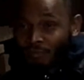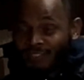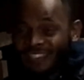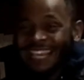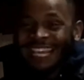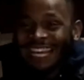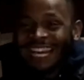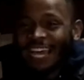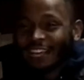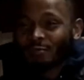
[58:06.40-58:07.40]
The
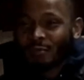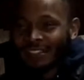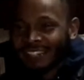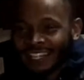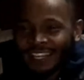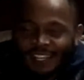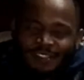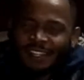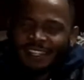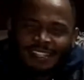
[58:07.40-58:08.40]
next president.
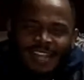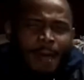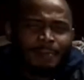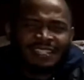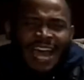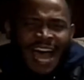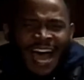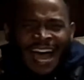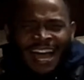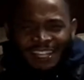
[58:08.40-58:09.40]
Is this
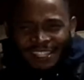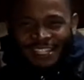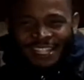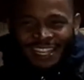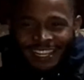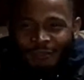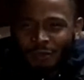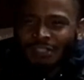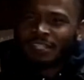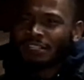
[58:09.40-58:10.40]
sabotage?
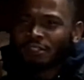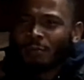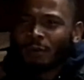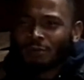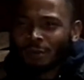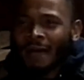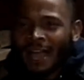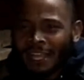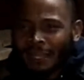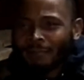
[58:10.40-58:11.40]
Was he supposed to
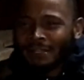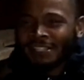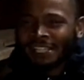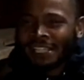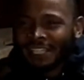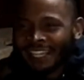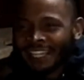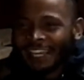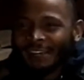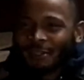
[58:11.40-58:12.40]
buy NBC?
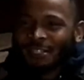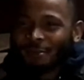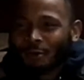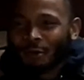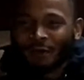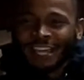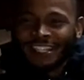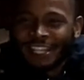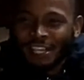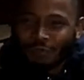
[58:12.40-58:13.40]

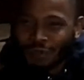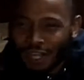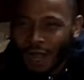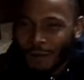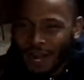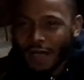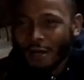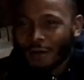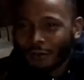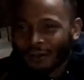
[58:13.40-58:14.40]
Is this what's going
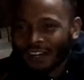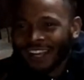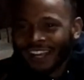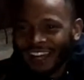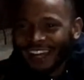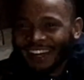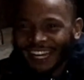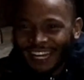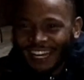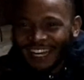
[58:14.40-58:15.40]
on?
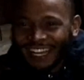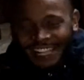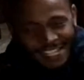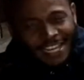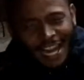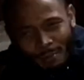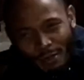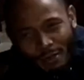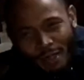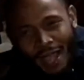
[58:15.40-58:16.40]
Is he like
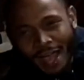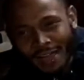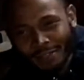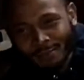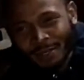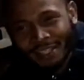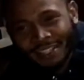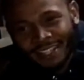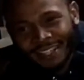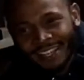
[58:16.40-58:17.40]
Bill
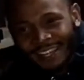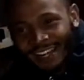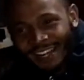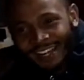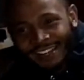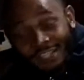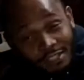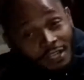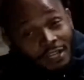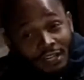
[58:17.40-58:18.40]
Cosby?
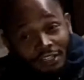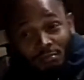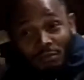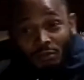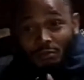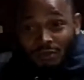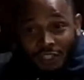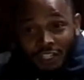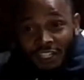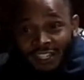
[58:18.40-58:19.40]
Because the Huxtables was
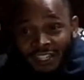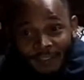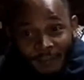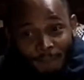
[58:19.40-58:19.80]
good